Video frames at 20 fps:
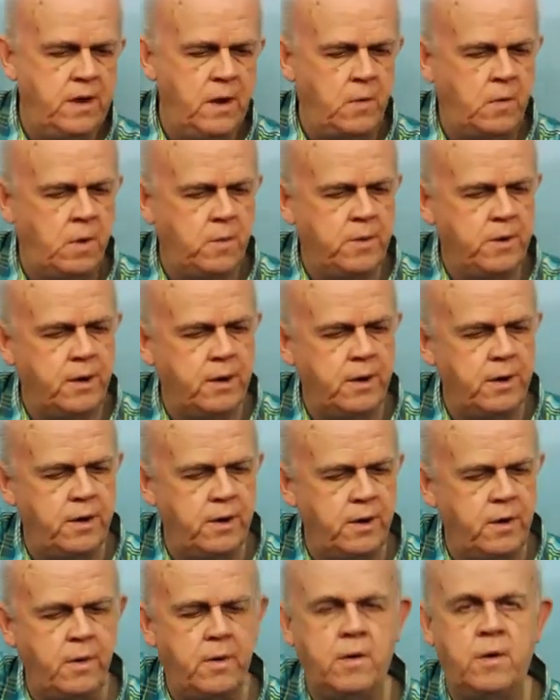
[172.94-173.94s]
Now what we're going
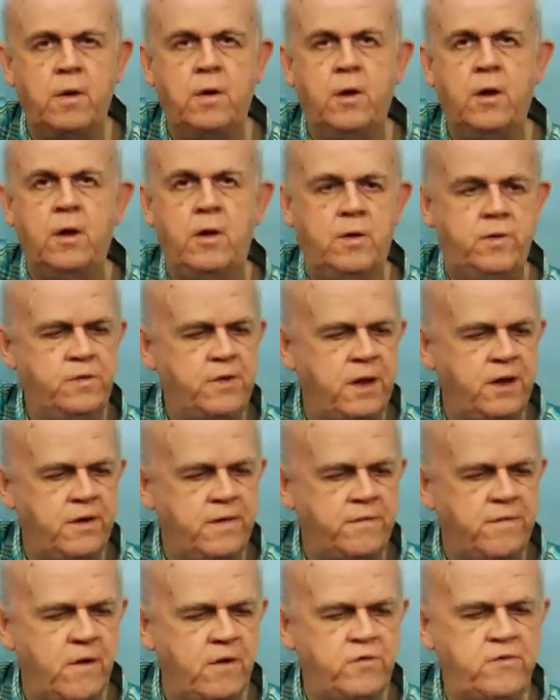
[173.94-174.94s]
to do, take
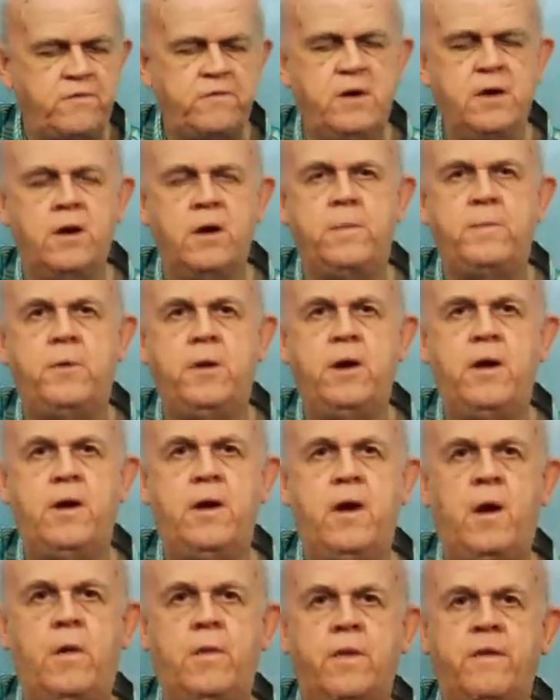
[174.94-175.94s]
your first finger, put
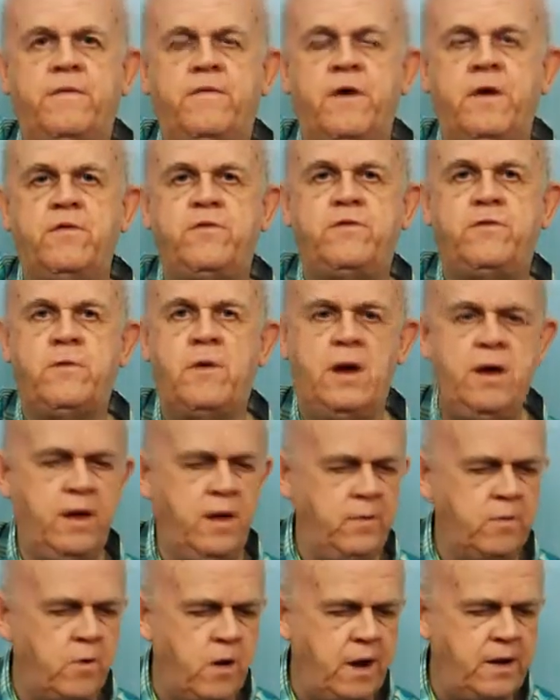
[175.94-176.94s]
it on the 5th
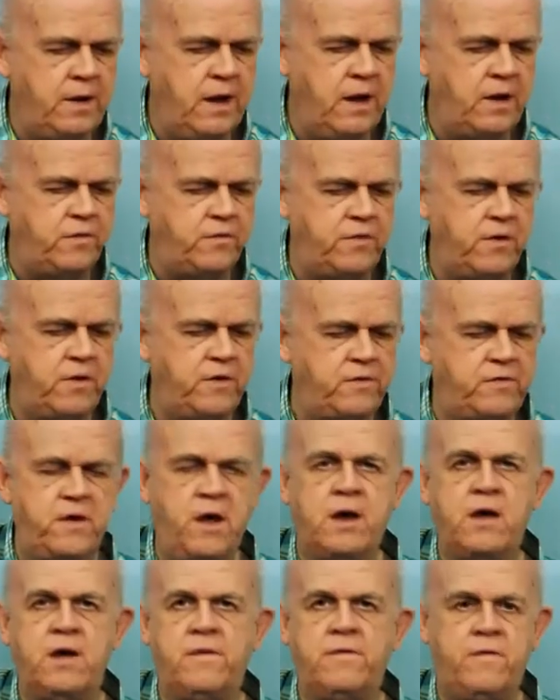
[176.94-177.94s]
string right next to the
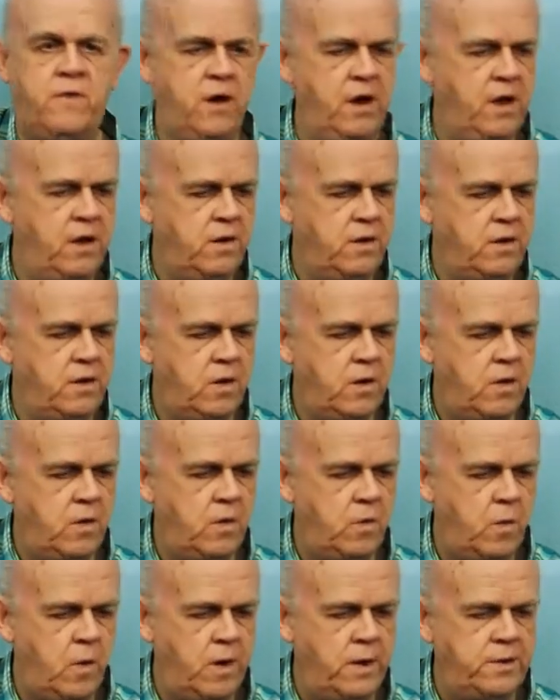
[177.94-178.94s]
2nd fret.
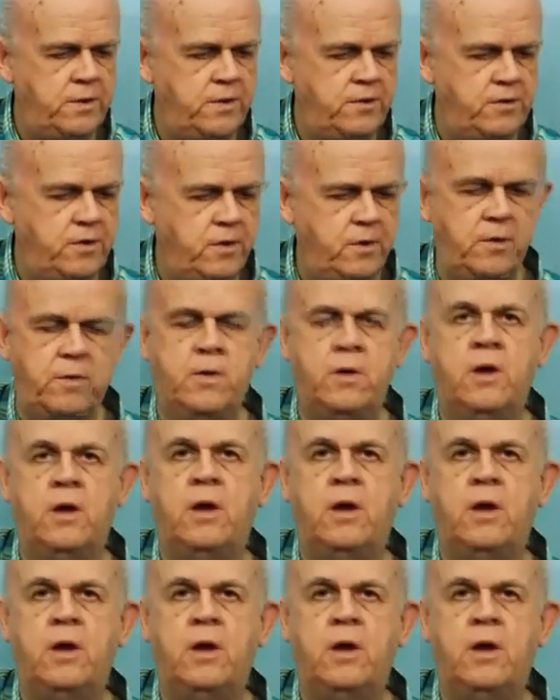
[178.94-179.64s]
1, 2.